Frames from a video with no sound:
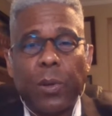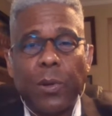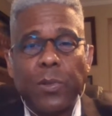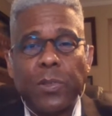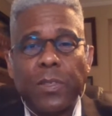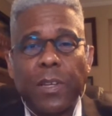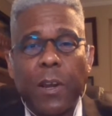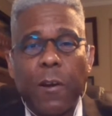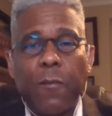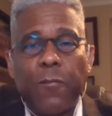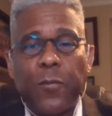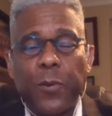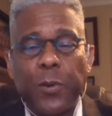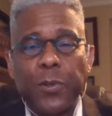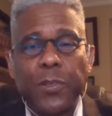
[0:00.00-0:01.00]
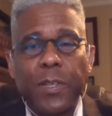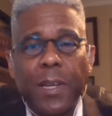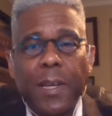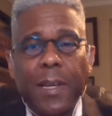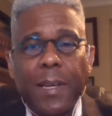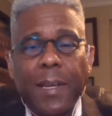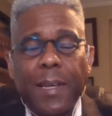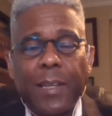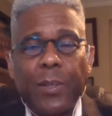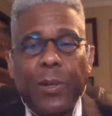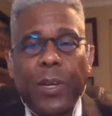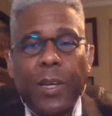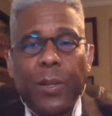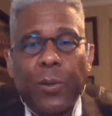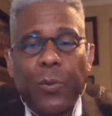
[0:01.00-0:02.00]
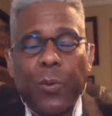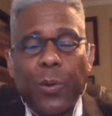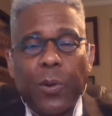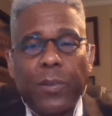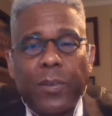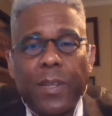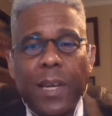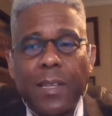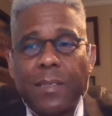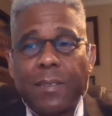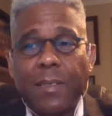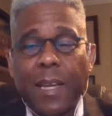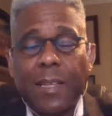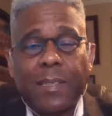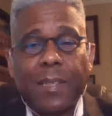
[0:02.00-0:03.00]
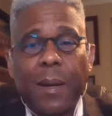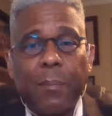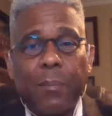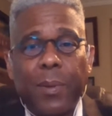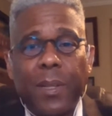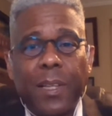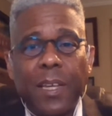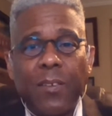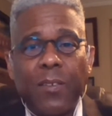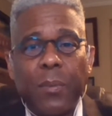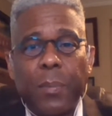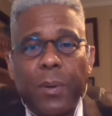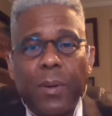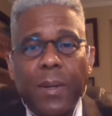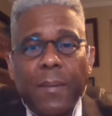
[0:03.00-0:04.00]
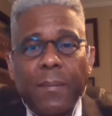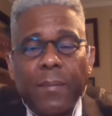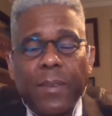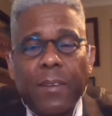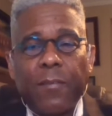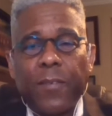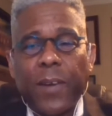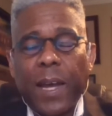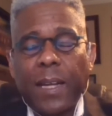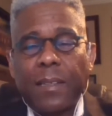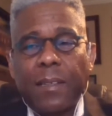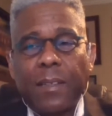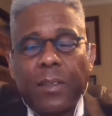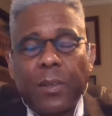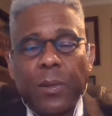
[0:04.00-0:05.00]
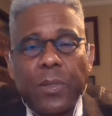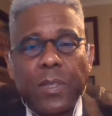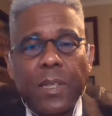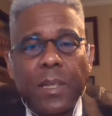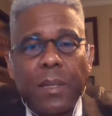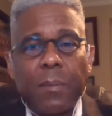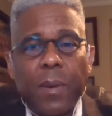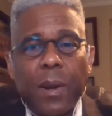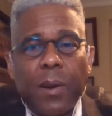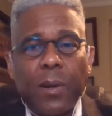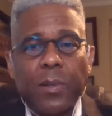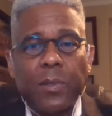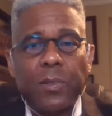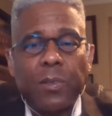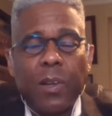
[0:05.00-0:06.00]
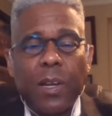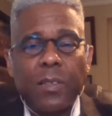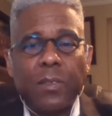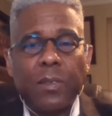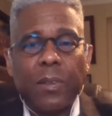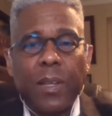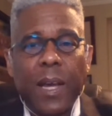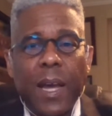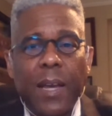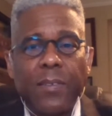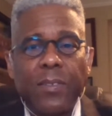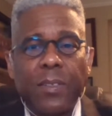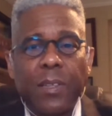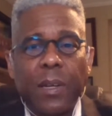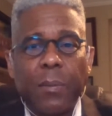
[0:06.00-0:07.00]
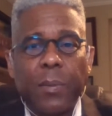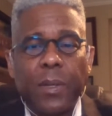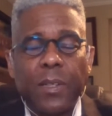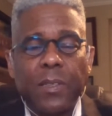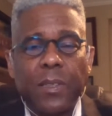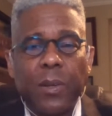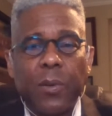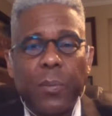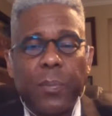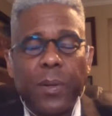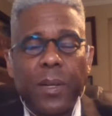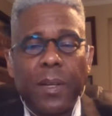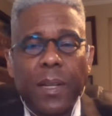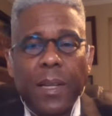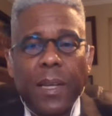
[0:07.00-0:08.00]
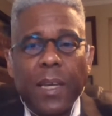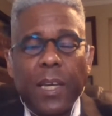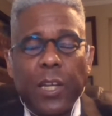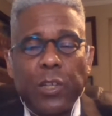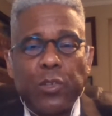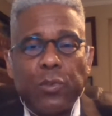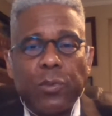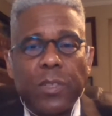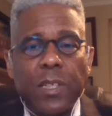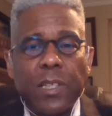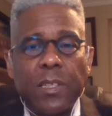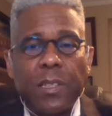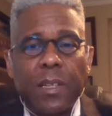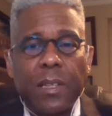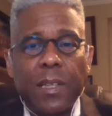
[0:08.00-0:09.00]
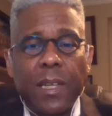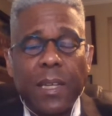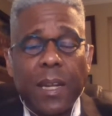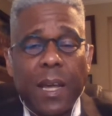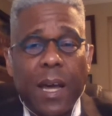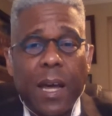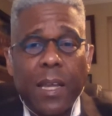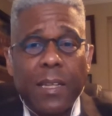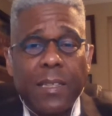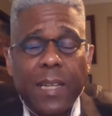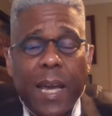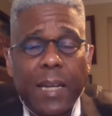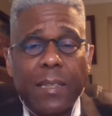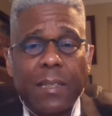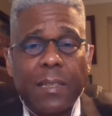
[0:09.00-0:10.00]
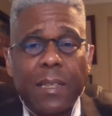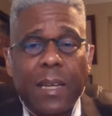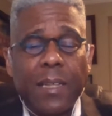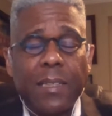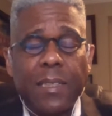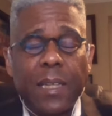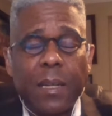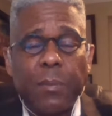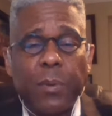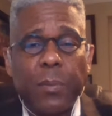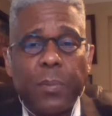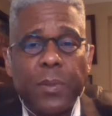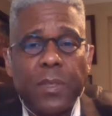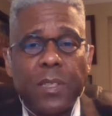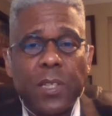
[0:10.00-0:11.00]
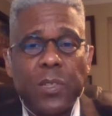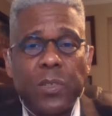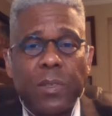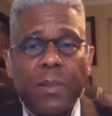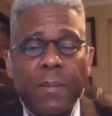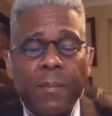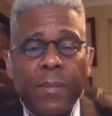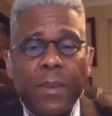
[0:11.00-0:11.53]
largest air force in the world. That's unbelievable. The fact that 13 Americans lost their lives there because they were put in a strategically and tactically untenable position